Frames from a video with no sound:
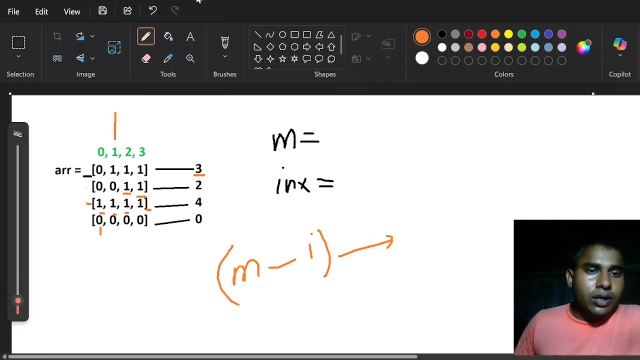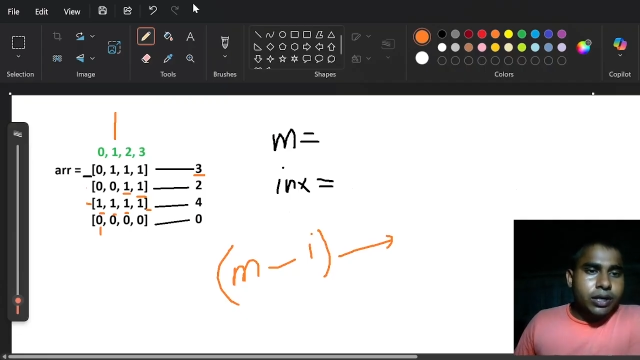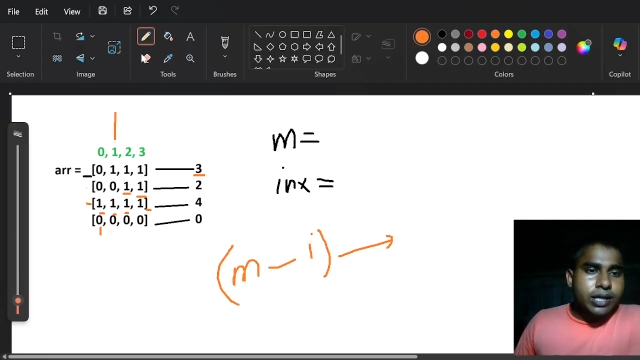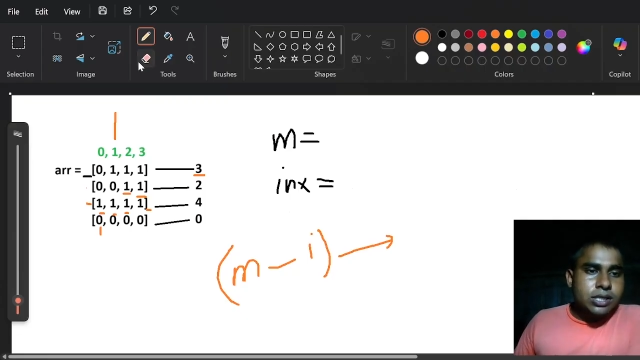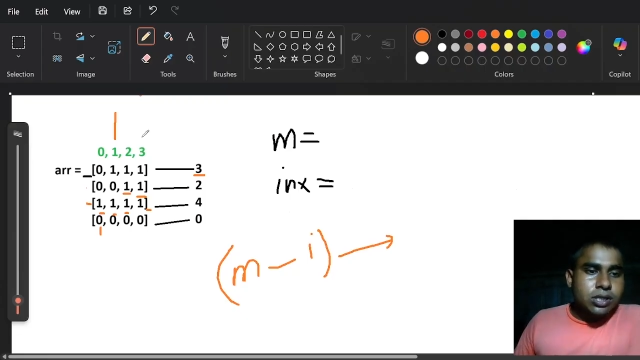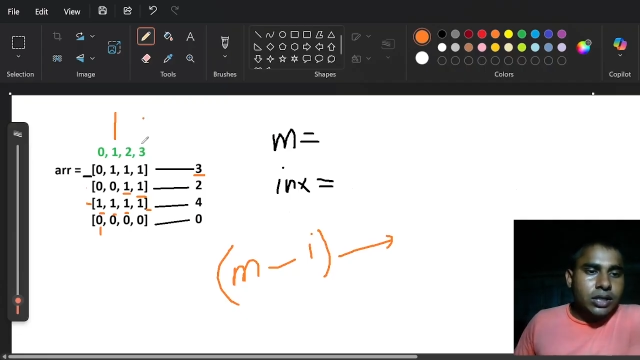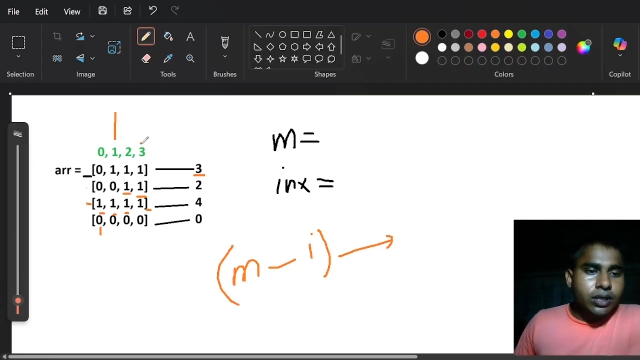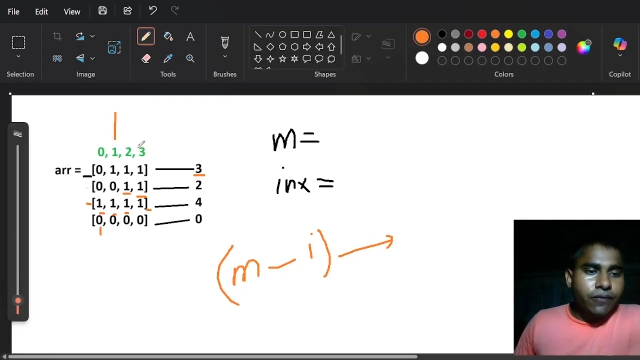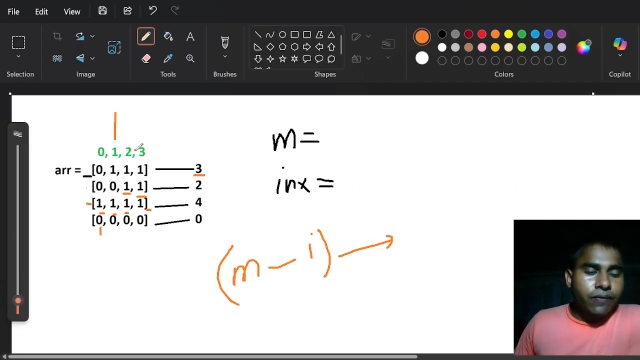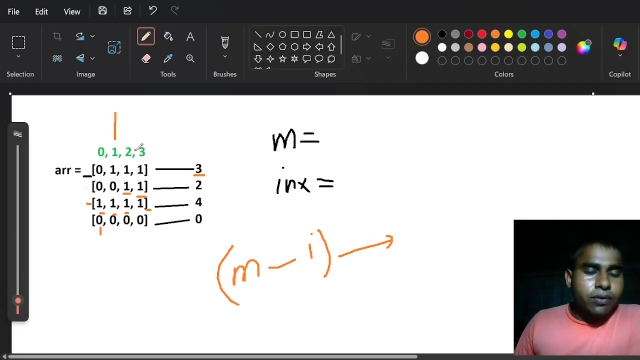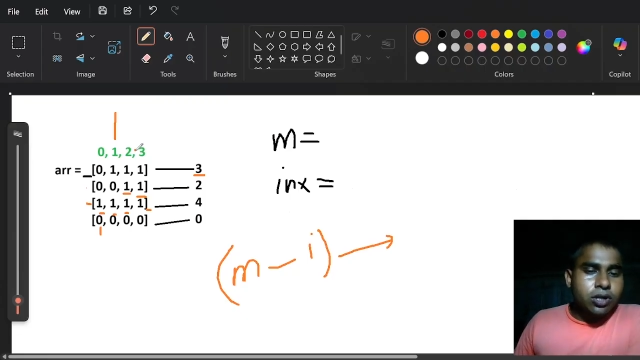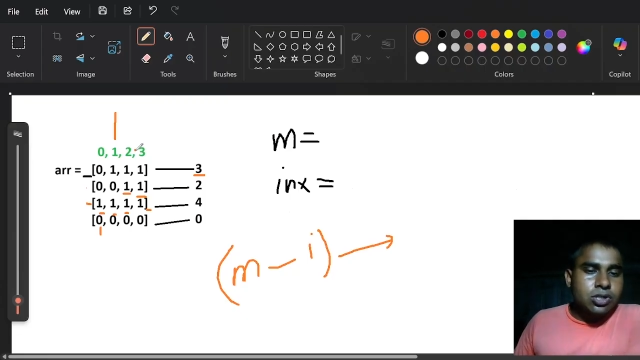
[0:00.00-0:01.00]
Yes, in the
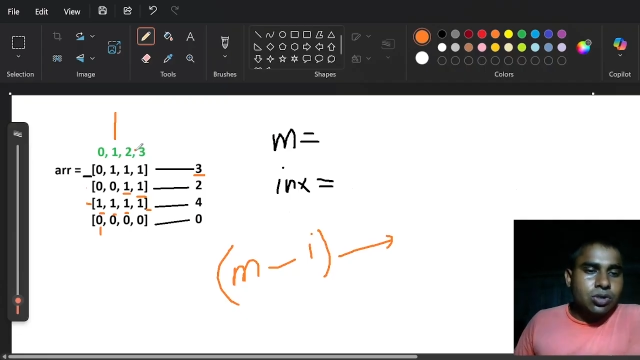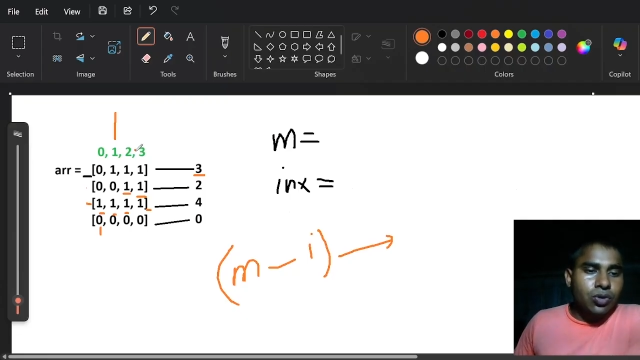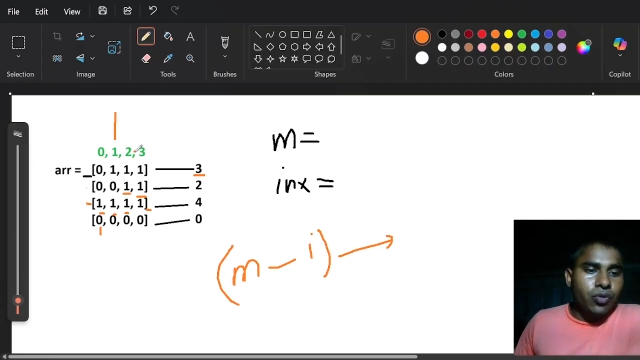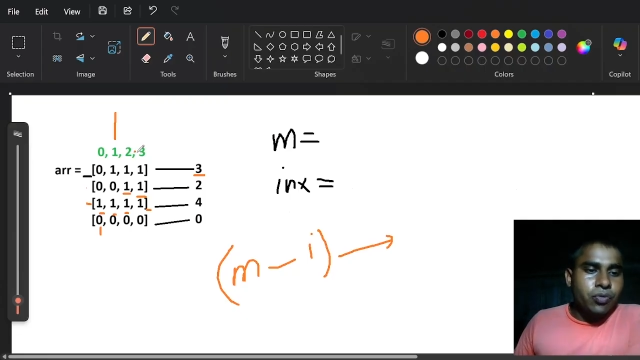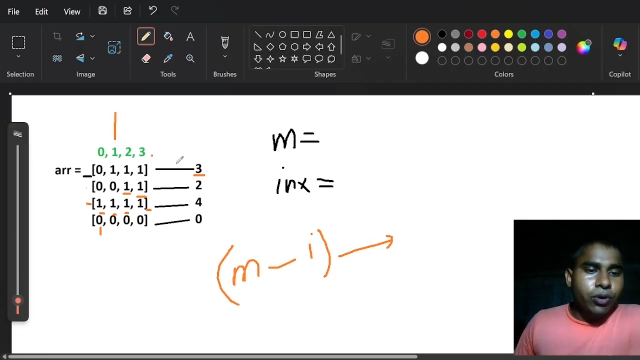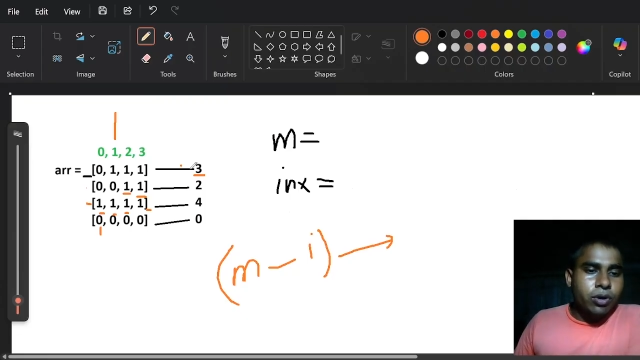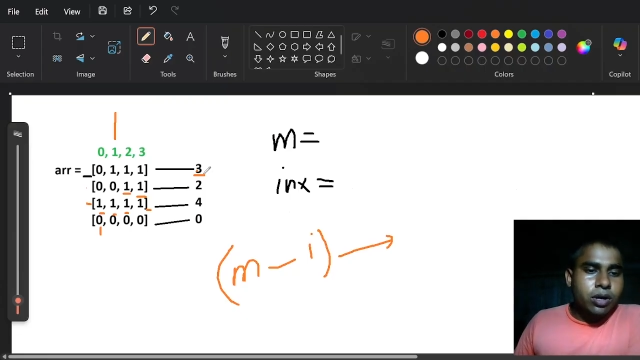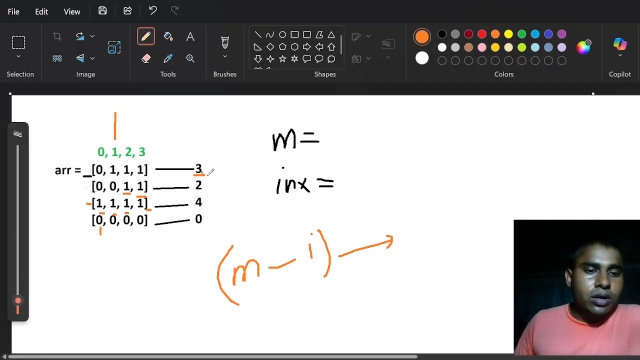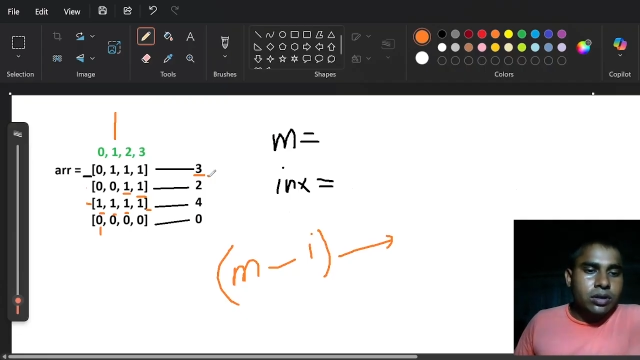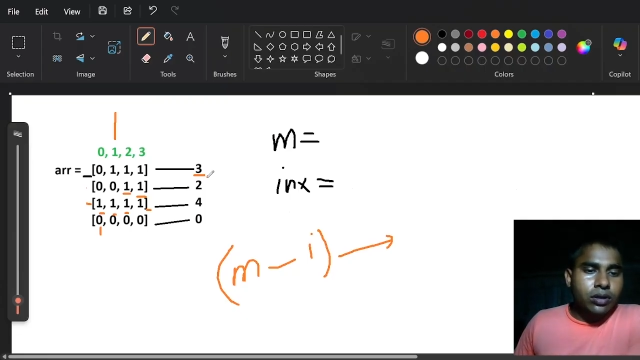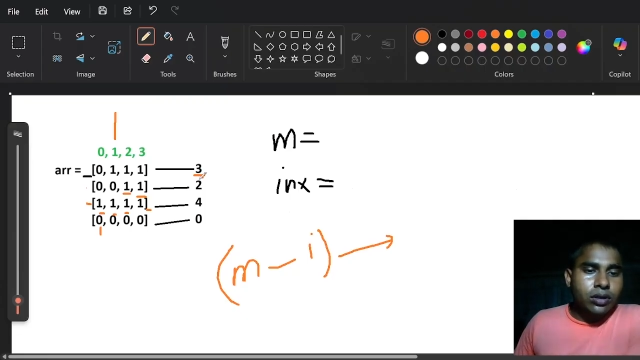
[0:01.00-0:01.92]
first row we got